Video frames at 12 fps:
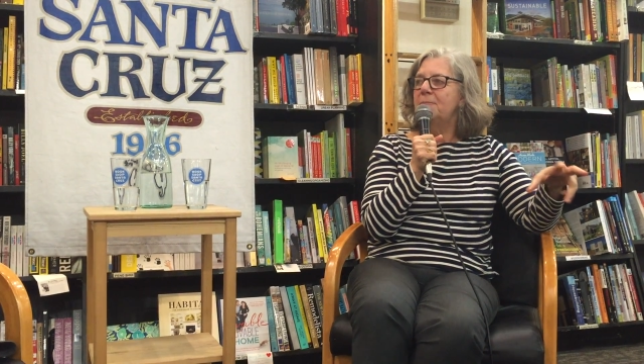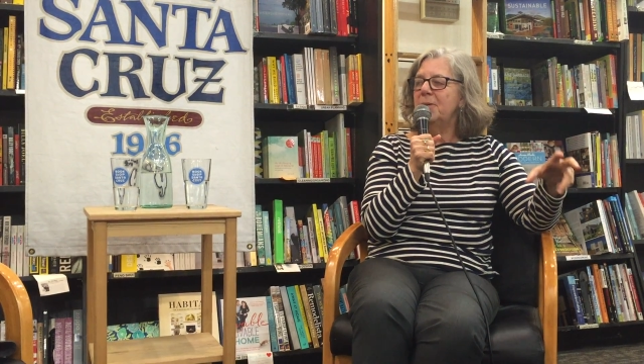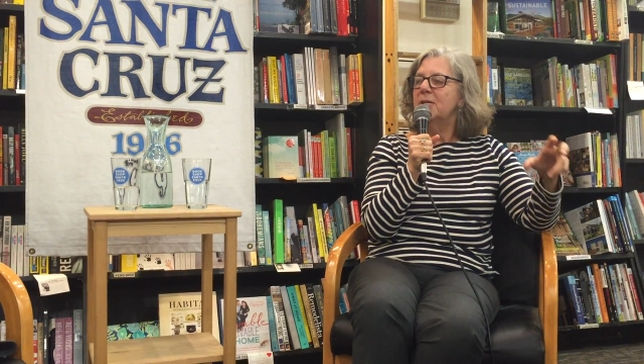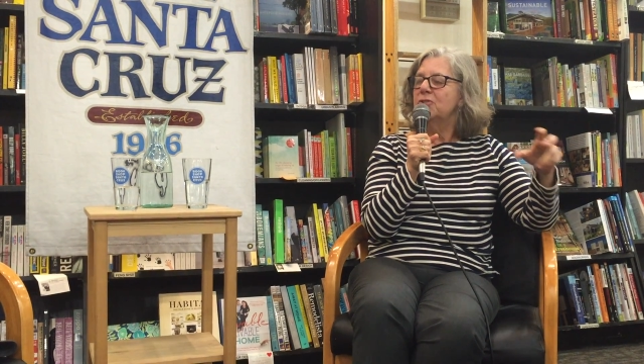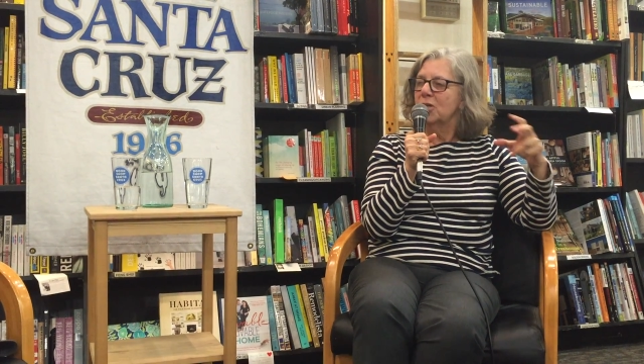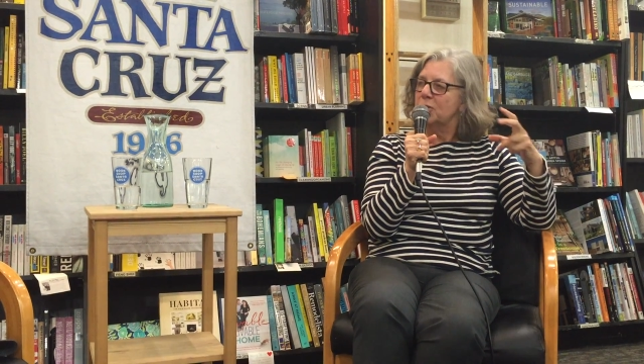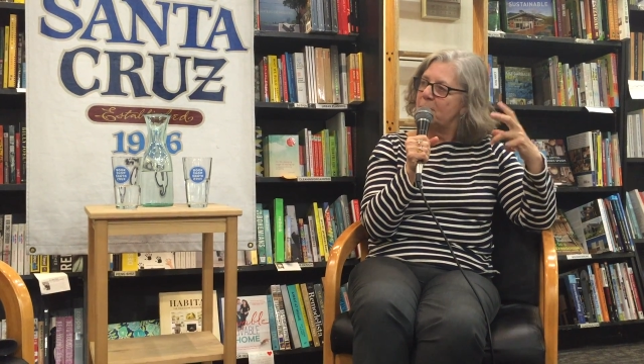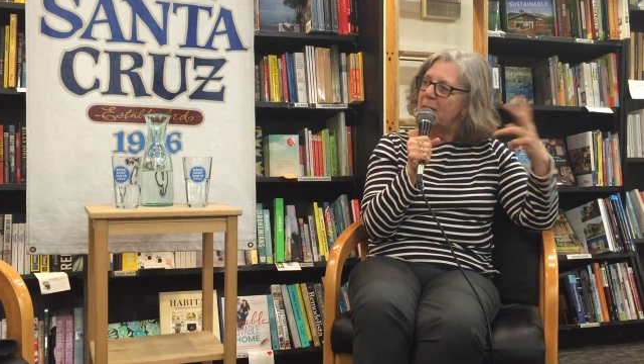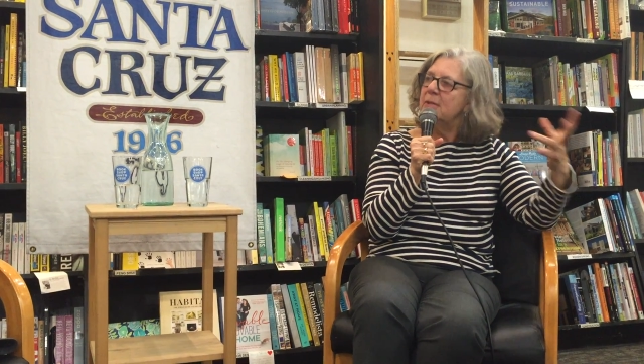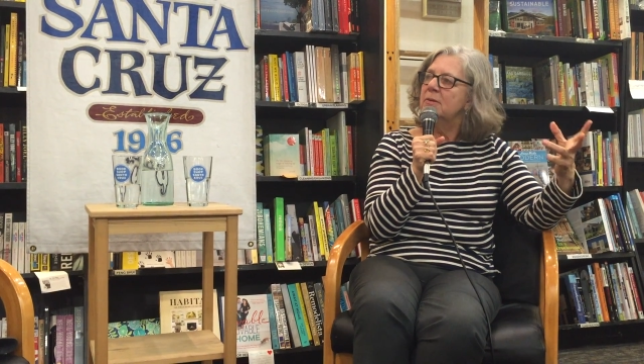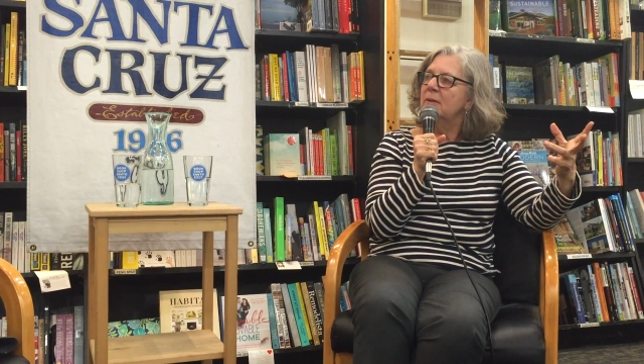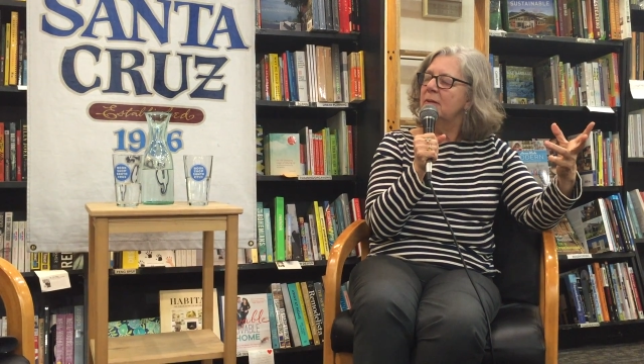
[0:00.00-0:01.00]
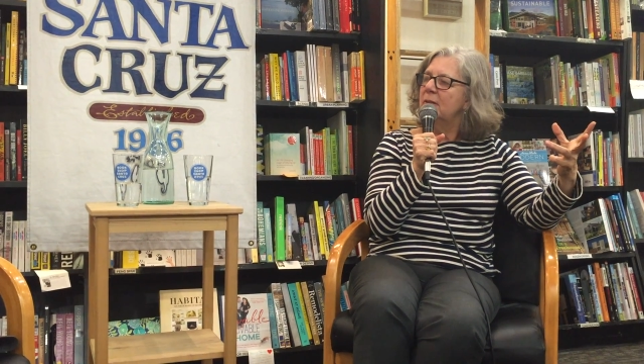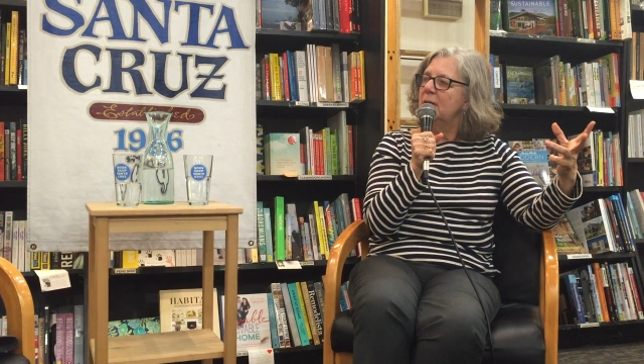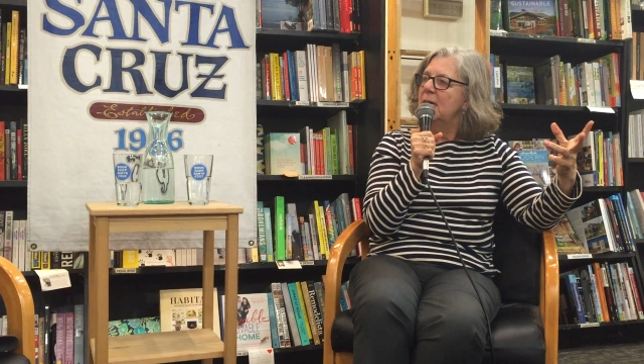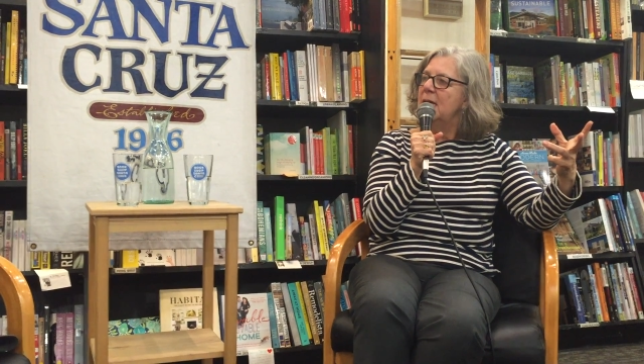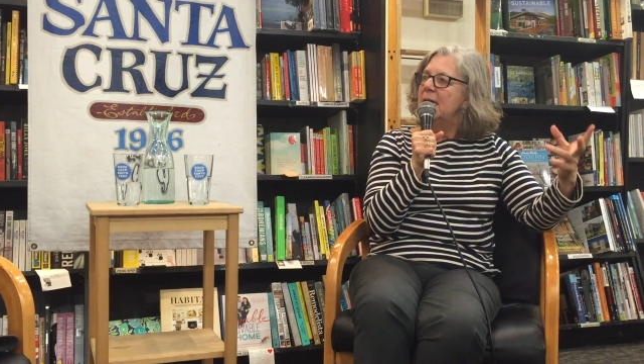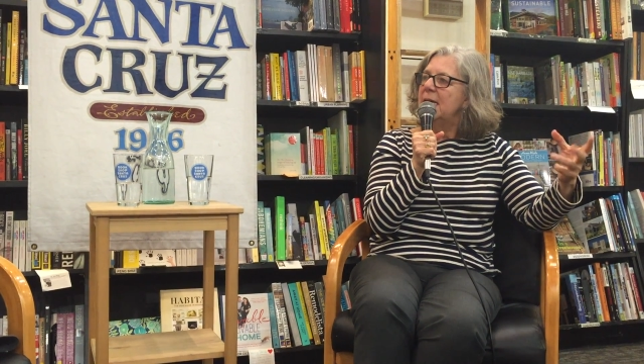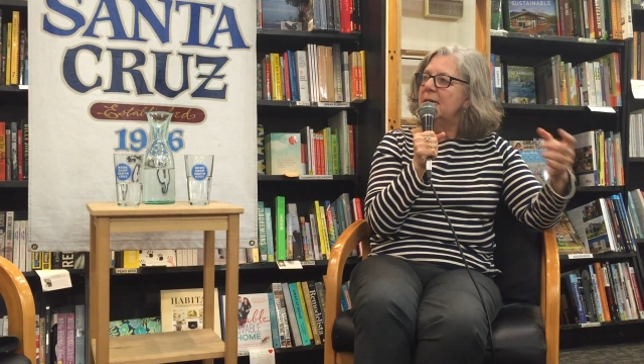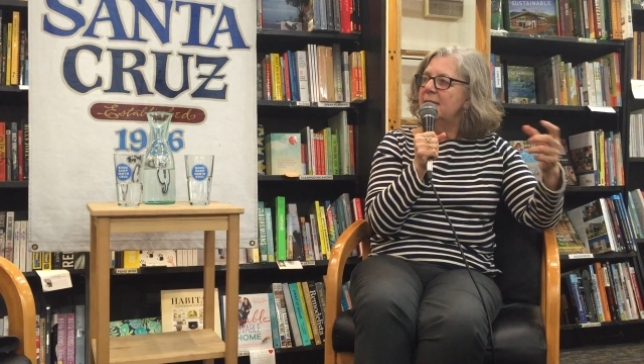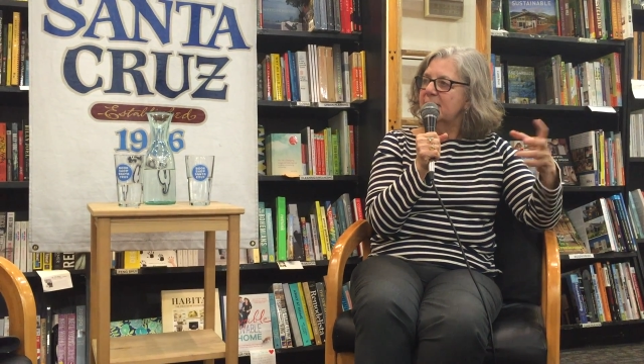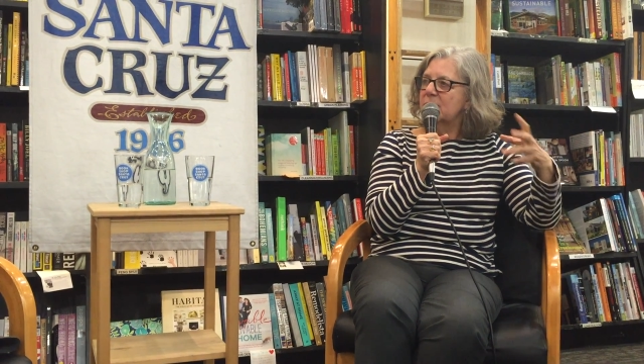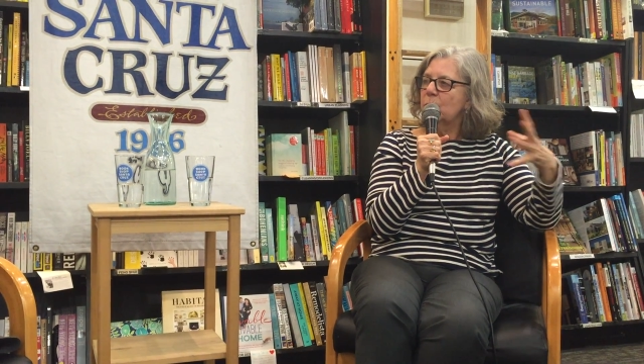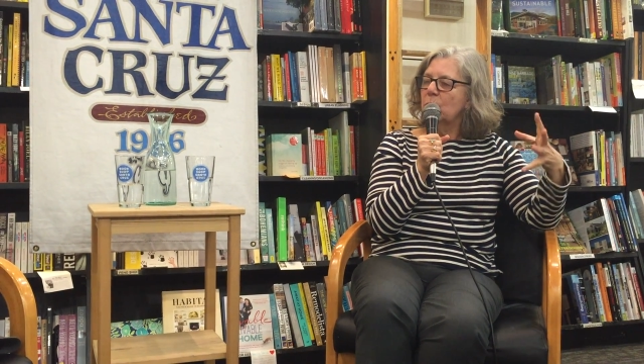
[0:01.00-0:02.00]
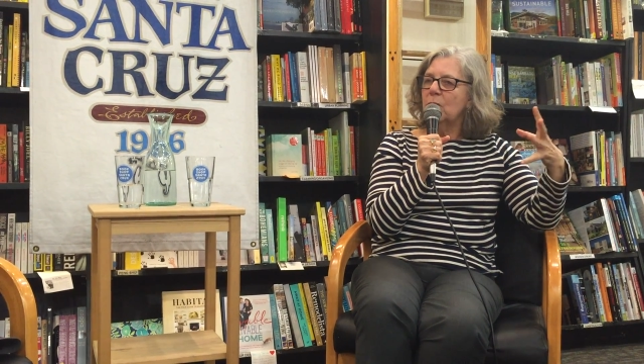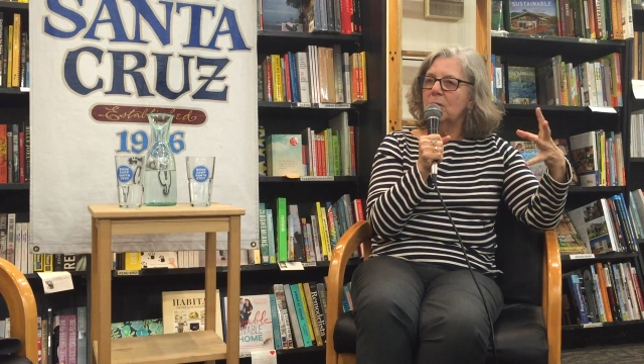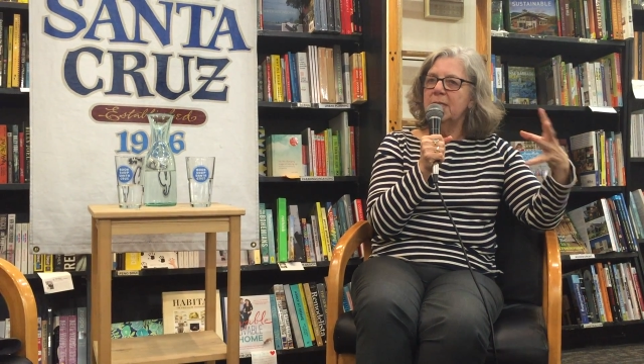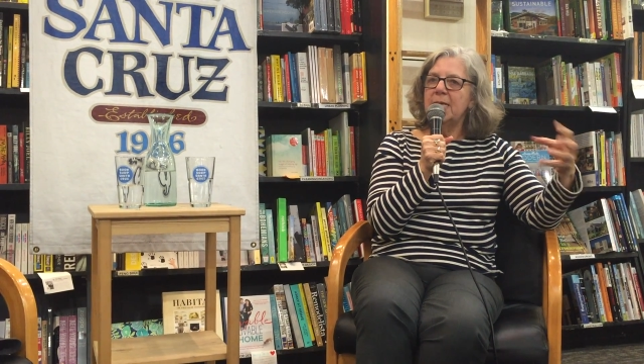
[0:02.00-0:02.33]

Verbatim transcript: being judgmental in this world and